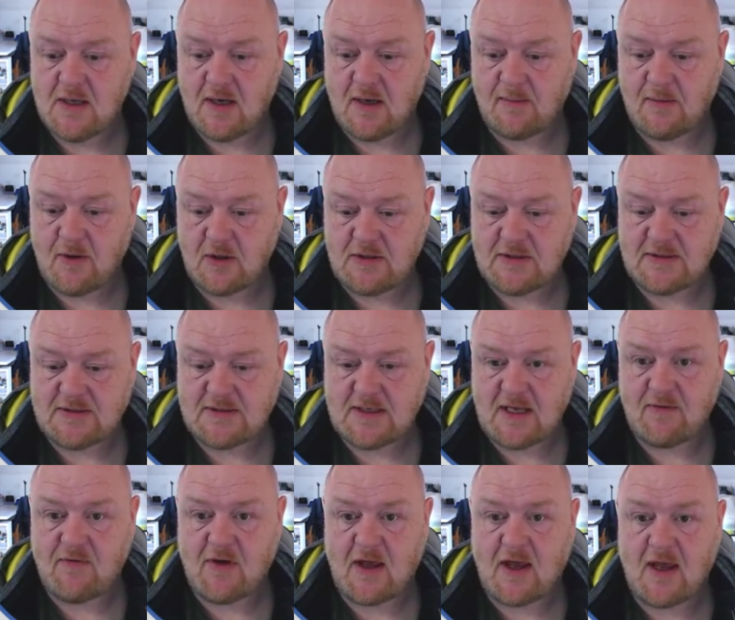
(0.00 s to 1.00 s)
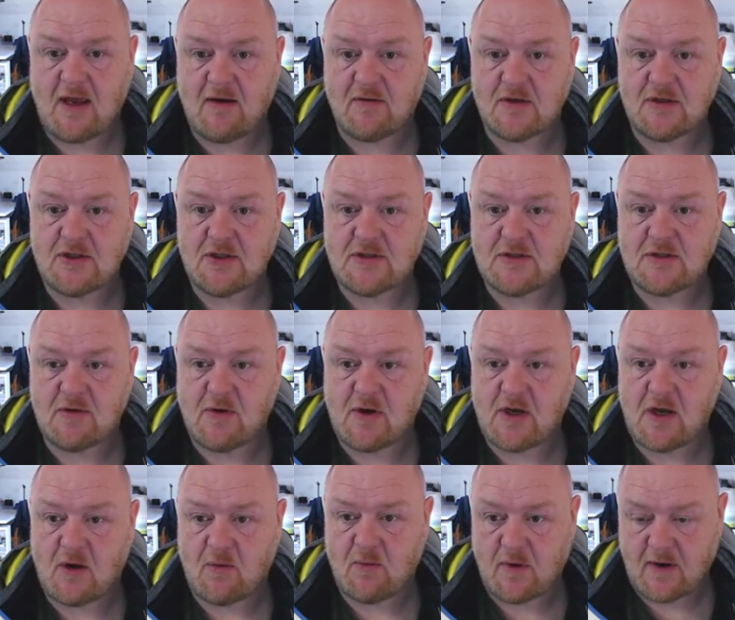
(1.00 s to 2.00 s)
I'm going to save it here, and just so I
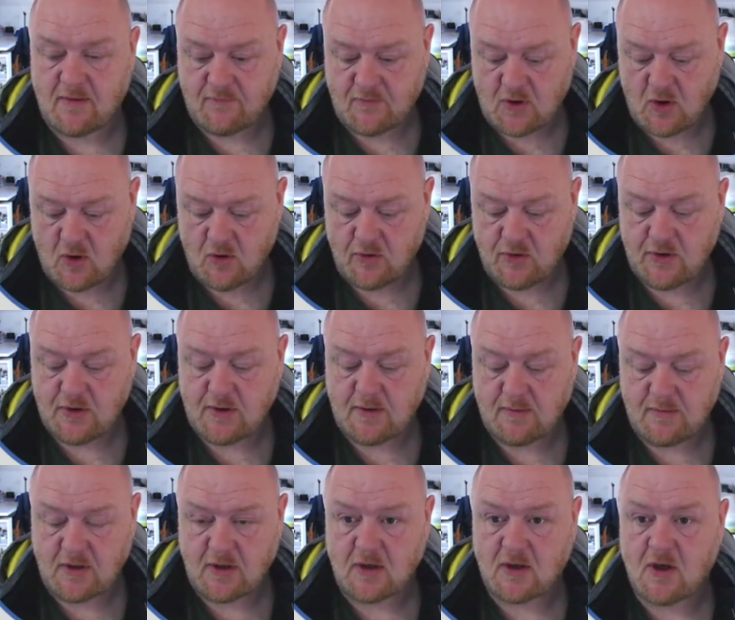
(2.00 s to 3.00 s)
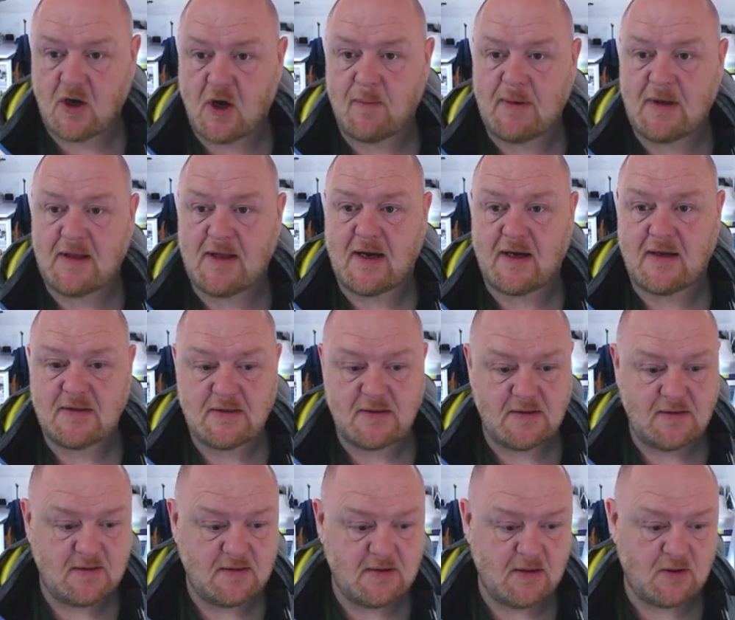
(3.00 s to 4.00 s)
know where I've gone, I'm going to copy that
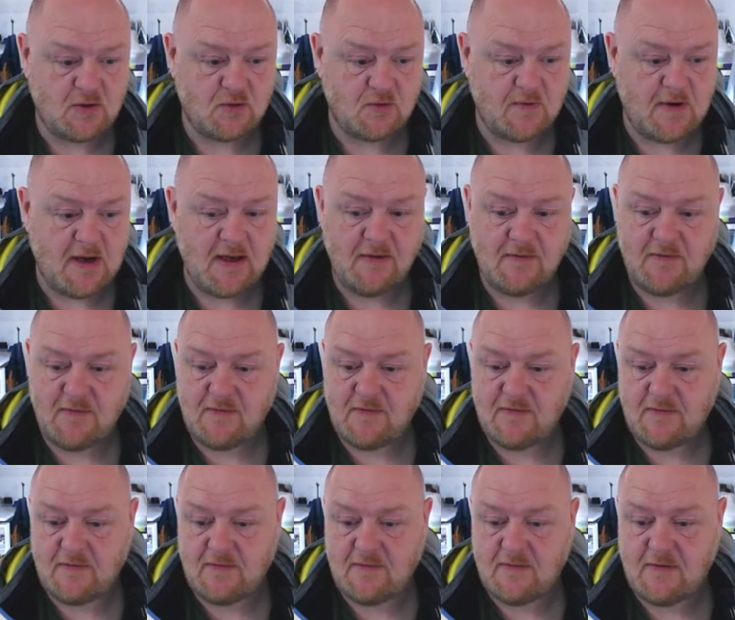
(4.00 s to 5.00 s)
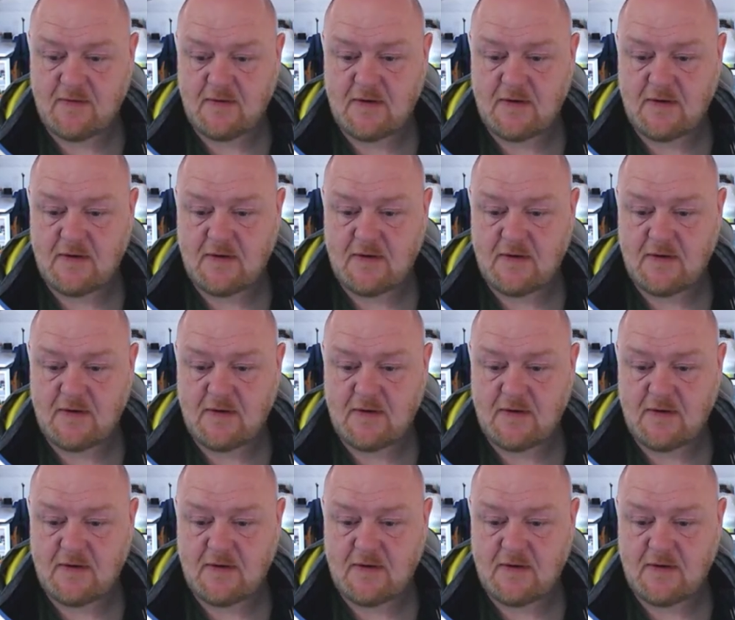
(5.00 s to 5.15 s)
address,